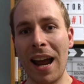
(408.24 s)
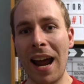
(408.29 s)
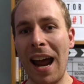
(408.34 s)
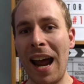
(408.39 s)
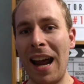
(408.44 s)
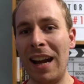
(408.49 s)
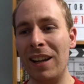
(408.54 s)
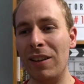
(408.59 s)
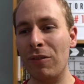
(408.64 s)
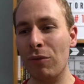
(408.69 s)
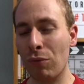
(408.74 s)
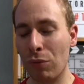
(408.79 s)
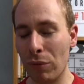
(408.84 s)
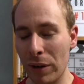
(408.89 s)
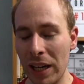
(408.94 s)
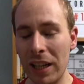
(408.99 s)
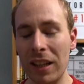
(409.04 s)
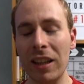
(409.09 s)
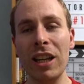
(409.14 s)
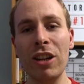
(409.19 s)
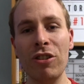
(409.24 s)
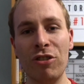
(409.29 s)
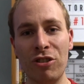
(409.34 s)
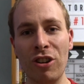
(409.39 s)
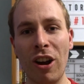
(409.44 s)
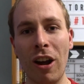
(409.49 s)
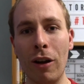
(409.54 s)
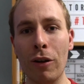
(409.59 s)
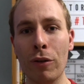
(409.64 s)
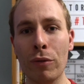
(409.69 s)
and it really
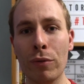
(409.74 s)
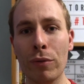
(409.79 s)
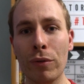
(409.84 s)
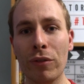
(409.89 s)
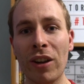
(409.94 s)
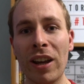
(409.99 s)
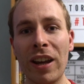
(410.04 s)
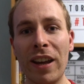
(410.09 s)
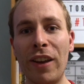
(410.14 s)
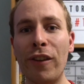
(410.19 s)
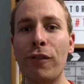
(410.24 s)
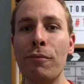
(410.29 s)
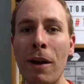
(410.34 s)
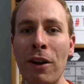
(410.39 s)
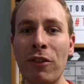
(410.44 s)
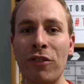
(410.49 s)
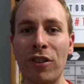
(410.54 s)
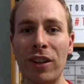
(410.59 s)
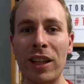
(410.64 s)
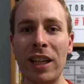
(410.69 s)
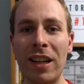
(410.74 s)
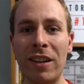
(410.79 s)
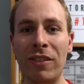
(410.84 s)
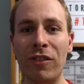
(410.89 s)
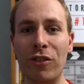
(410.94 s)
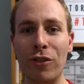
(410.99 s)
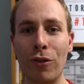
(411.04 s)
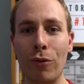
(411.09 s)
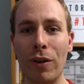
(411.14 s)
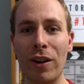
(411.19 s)
shows, especially in
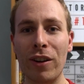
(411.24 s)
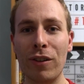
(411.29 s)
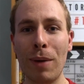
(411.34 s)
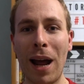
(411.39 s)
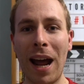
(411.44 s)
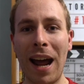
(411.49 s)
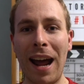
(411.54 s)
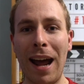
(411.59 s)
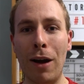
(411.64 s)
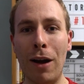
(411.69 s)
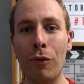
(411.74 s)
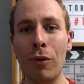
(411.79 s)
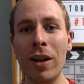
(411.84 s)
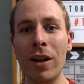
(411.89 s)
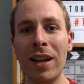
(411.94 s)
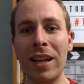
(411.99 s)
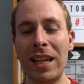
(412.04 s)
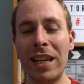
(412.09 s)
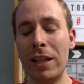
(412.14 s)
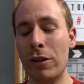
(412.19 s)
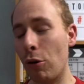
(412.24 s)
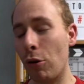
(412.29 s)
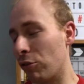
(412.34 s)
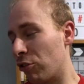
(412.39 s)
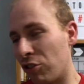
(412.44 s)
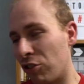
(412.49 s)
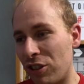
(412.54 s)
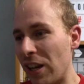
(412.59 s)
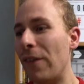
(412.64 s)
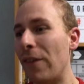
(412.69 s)
stories about how he got
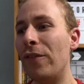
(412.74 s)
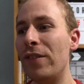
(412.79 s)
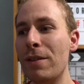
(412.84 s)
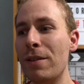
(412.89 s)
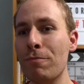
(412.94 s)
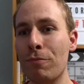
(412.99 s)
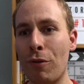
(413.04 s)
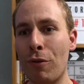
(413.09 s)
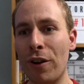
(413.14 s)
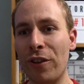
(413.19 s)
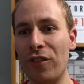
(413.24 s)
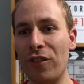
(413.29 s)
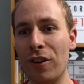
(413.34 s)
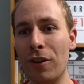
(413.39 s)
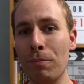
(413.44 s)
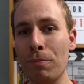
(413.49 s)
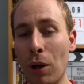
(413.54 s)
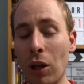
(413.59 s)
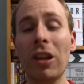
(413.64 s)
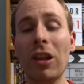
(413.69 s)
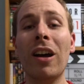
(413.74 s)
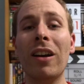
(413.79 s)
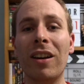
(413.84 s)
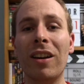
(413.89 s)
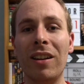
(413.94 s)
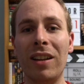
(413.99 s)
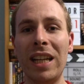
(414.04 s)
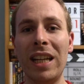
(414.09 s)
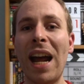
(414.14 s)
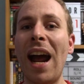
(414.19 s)
shivved in prison, but
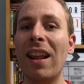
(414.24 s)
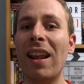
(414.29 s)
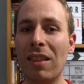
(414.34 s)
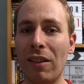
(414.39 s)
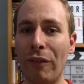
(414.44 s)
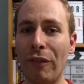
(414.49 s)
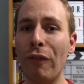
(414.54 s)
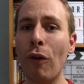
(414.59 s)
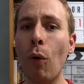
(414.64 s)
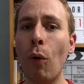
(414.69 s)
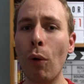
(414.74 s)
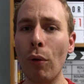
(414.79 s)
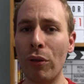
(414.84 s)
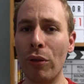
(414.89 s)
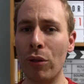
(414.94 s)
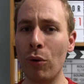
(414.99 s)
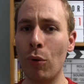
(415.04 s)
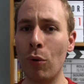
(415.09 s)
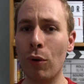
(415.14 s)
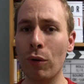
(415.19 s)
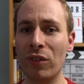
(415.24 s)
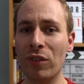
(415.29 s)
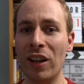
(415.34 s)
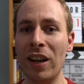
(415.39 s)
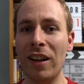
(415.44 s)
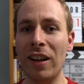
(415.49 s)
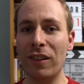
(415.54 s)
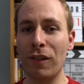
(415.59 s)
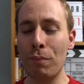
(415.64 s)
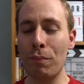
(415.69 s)
luckily he had the forethought
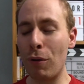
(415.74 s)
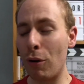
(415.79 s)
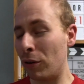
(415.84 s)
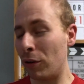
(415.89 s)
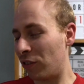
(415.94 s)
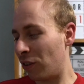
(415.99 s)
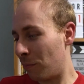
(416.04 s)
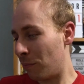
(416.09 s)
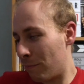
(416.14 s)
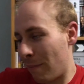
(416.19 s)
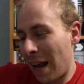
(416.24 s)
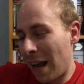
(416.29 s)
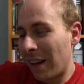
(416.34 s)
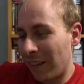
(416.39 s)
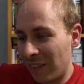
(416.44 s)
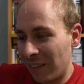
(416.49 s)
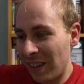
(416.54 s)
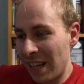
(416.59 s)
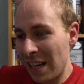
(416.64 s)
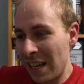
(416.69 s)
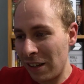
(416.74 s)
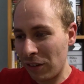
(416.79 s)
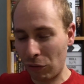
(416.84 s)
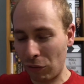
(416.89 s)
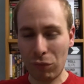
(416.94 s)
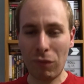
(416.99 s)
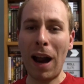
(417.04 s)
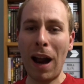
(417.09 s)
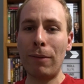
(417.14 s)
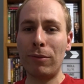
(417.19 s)
to put some magazines
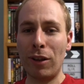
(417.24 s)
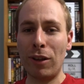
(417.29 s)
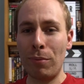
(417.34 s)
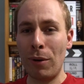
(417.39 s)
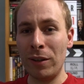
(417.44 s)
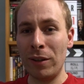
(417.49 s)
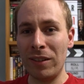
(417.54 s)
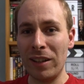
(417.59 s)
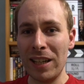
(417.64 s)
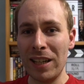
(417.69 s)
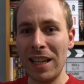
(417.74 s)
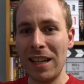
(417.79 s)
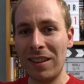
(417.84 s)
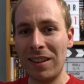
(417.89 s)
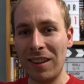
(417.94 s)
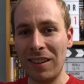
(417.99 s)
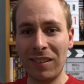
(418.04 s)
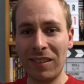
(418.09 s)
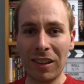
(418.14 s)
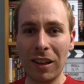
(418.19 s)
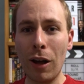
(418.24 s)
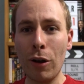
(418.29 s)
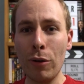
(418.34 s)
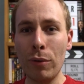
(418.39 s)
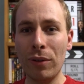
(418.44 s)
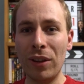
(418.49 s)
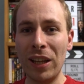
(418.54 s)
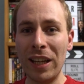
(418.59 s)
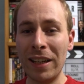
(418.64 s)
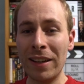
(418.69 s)
wrapped up underneath his
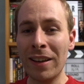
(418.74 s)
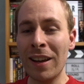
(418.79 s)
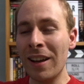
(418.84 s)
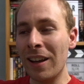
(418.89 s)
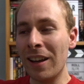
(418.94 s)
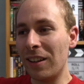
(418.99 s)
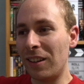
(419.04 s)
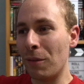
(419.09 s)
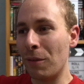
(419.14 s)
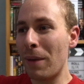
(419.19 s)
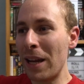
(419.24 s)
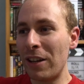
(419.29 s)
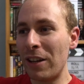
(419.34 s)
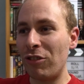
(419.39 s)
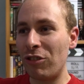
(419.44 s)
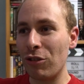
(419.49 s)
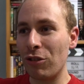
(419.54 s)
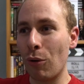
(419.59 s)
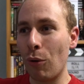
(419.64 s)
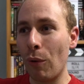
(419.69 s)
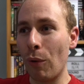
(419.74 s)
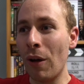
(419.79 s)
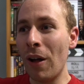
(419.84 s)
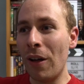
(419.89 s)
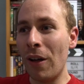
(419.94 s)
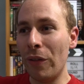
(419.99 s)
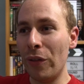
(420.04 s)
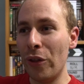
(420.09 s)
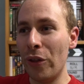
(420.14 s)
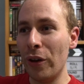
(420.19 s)
clothing to make sure
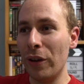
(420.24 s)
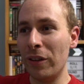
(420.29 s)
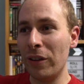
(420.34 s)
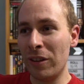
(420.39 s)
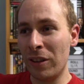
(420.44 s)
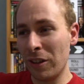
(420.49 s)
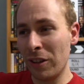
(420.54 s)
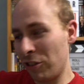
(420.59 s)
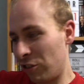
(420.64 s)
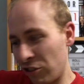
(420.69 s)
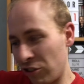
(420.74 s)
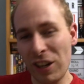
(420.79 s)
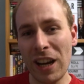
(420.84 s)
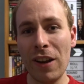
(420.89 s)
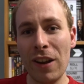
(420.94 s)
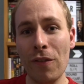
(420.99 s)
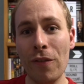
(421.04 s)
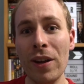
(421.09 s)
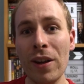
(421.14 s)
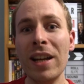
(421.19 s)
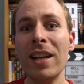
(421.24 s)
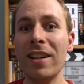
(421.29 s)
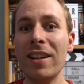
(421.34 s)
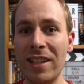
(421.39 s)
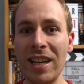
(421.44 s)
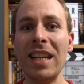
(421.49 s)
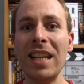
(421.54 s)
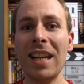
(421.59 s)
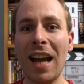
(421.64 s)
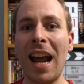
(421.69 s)
that the shiv
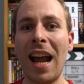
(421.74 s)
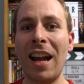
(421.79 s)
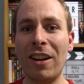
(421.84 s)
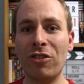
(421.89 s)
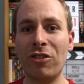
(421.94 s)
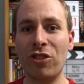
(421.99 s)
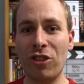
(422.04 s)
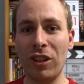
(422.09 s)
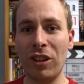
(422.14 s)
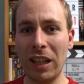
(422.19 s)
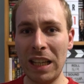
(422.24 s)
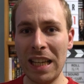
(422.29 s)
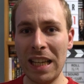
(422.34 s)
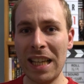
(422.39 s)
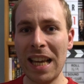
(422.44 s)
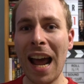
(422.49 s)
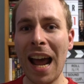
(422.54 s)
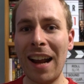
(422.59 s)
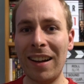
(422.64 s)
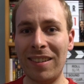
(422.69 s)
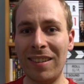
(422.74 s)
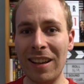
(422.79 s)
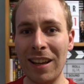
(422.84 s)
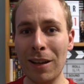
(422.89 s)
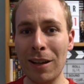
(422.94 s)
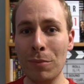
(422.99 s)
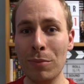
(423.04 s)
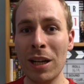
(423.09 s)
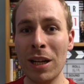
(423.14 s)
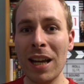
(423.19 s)
didn't actually get
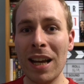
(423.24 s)
him.